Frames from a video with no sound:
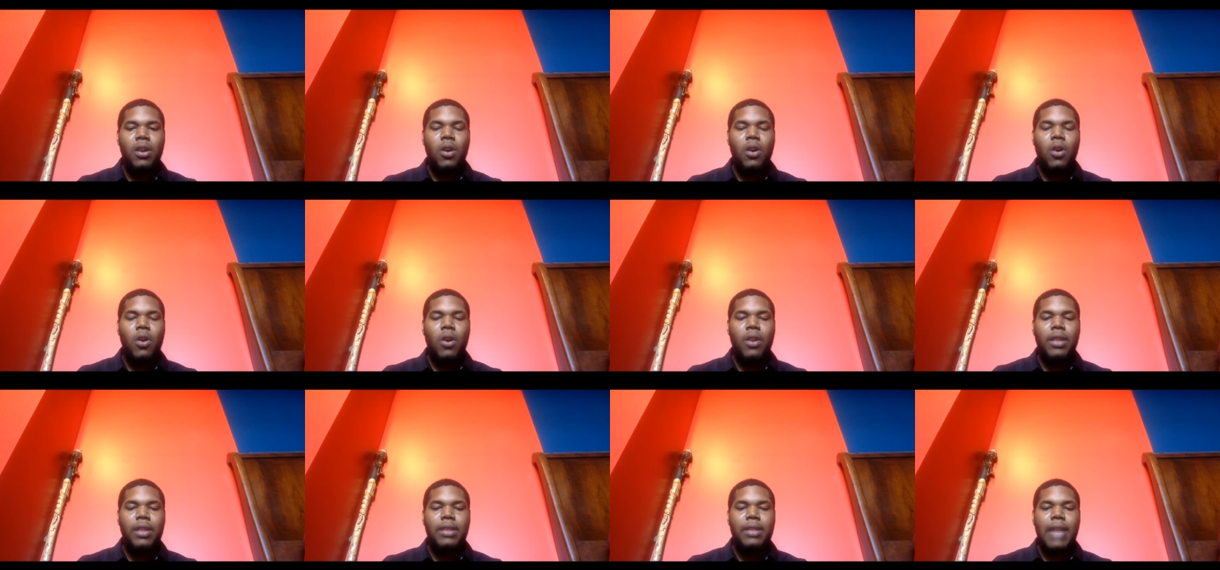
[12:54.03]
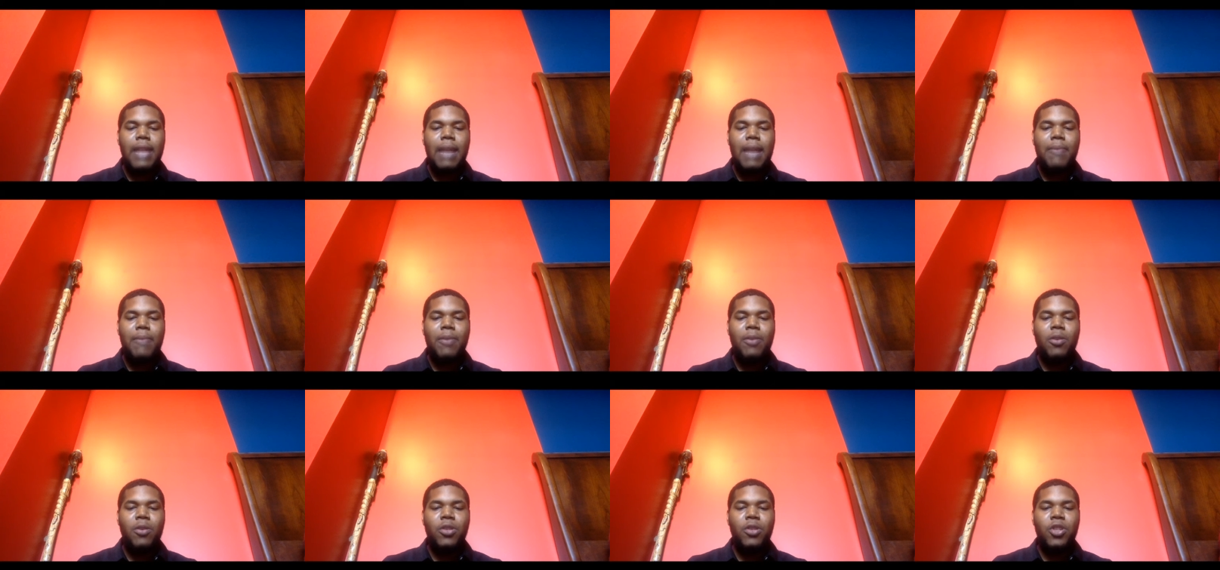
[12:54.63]
on this
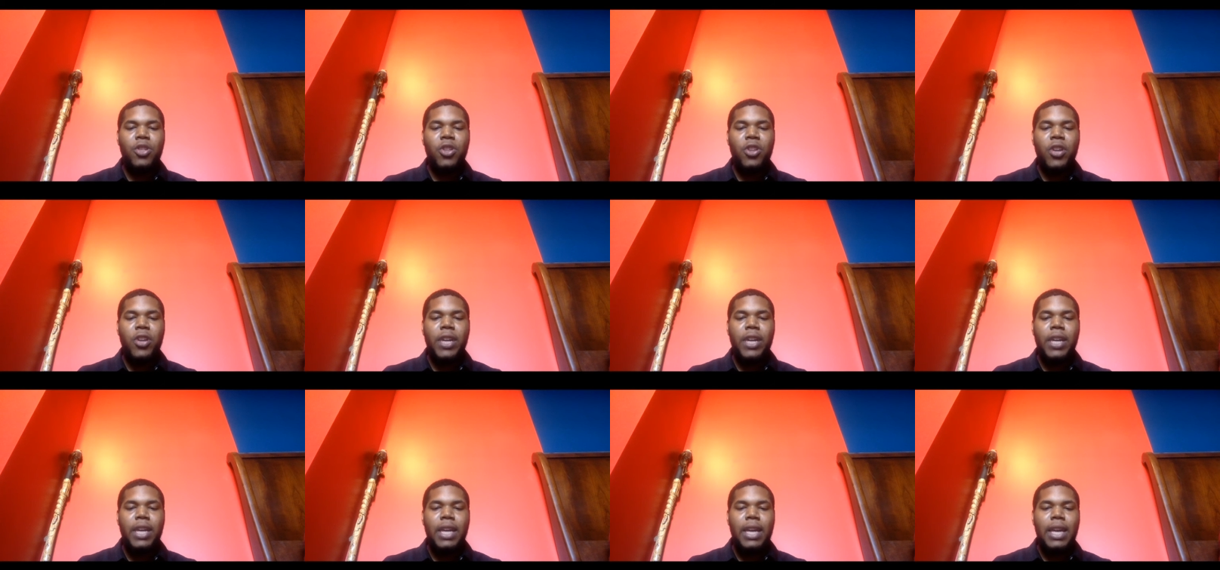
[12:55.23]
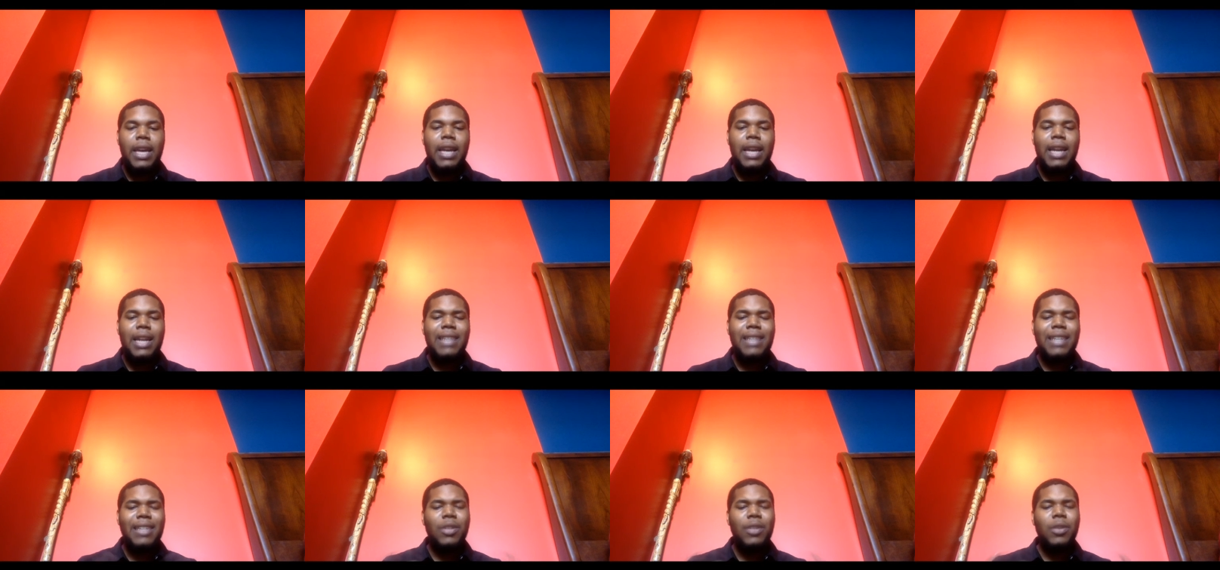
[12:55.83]
Capricorn journey and
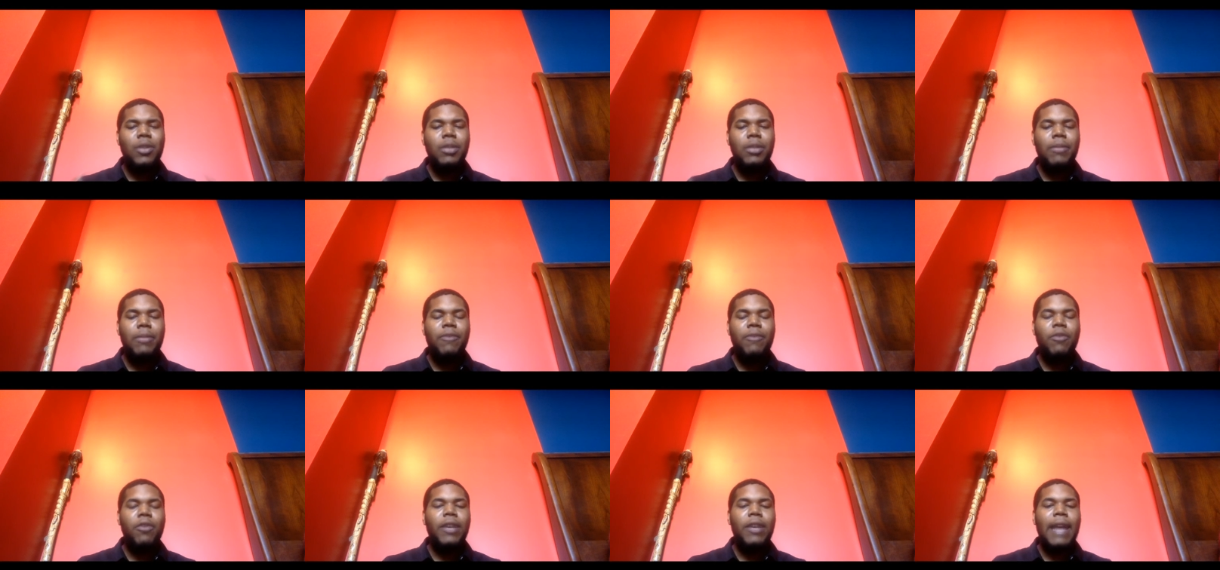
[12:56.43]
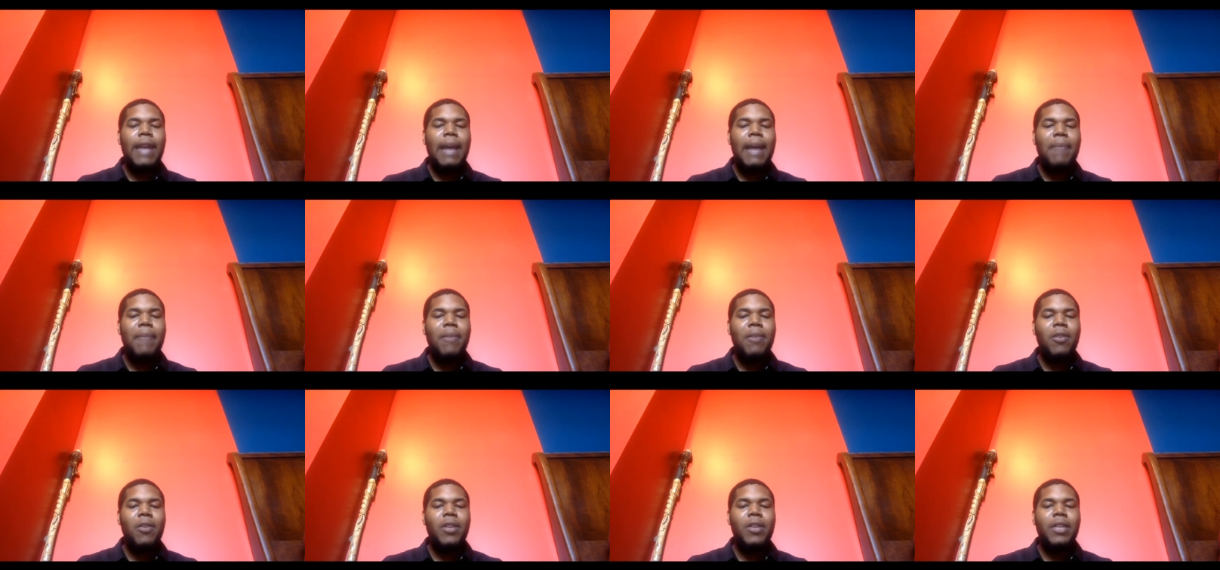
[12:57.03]
as I told you before,
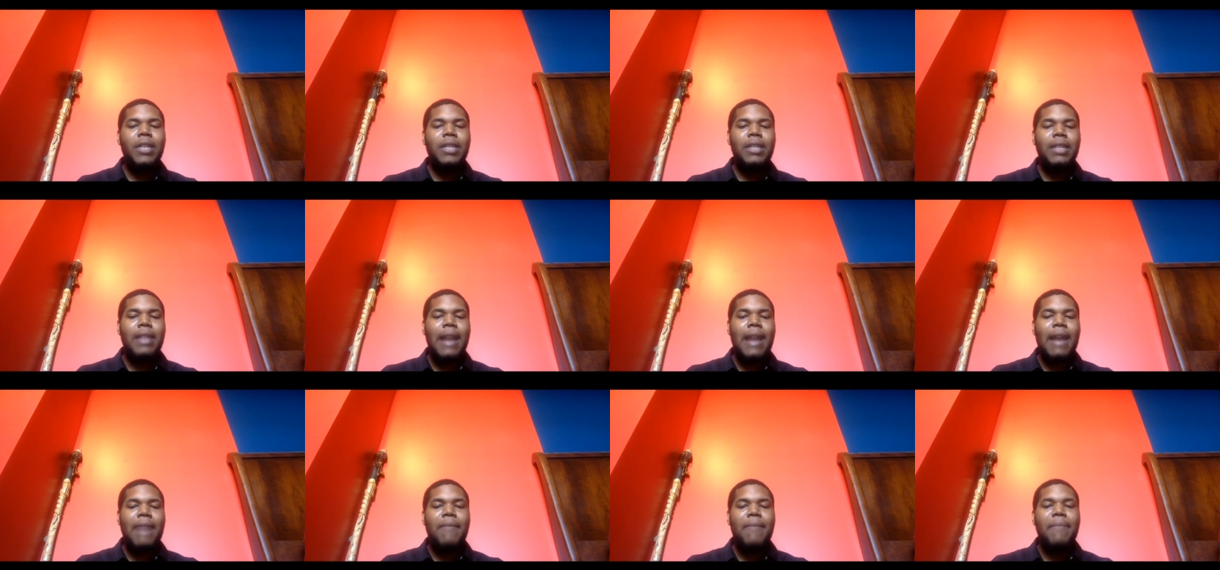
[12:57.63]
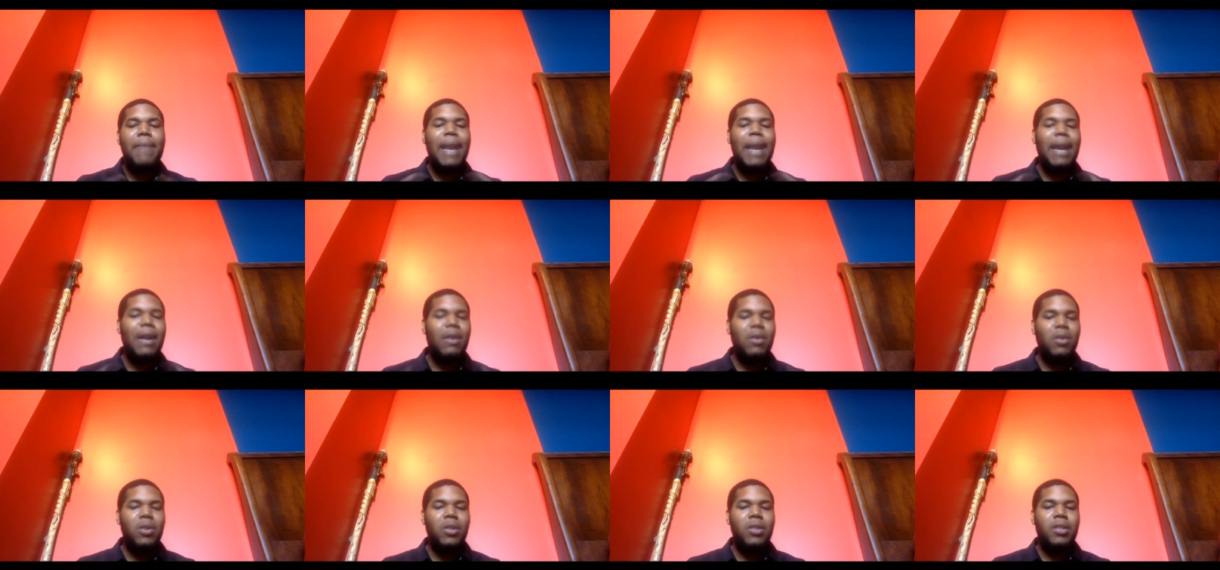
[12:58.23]
Capricorn doesn't have it
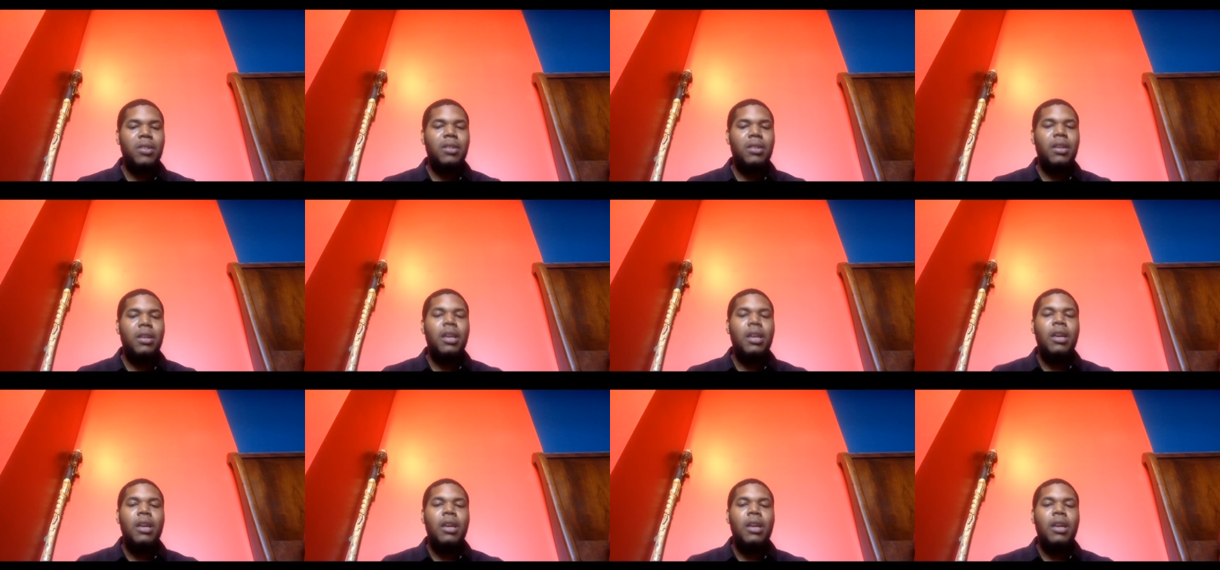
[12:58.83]
backwards.